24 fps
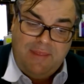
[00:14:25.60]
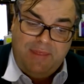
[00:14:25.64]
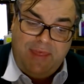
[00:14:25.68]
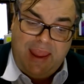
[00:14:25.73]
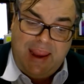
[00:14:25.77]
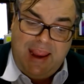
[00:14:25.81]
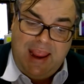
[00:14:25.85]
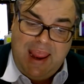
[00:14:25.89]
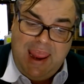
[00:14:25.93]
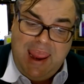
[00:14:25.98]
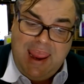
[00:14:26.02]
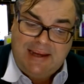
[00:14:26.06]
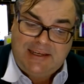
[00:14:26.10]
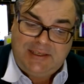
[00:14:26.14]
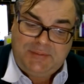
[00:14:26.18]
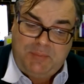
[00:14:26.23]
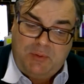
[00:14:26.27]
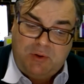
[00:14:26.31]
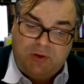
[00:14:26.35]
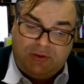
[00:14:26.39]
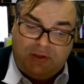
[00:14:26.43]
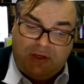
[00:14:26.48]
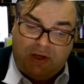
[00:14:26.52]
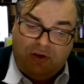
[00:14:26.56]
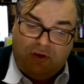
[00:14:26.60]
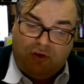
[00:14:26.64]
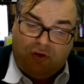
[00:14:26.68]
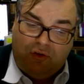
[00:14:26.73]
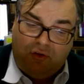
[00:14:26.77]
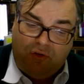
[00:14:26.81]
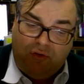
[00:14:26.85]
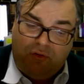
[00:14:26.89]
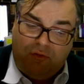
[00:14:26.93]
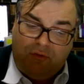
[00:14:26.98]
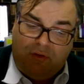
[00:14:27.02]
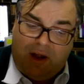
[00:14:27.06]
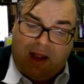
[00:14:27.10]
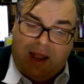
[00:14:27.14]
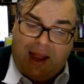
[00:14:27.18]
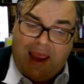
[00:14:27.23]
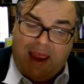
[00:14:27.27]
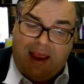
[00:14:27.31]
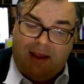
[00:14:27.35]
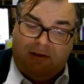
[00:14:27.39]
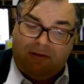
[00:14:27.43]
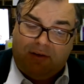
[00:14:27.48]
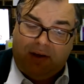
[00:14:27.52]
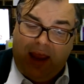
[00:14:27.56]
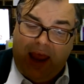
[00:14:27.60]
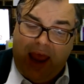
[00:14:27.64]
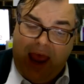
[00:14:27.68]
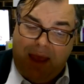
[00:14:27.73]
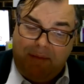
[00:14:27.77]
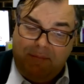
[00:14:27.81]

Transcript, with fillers: They are experts in Google Cloud,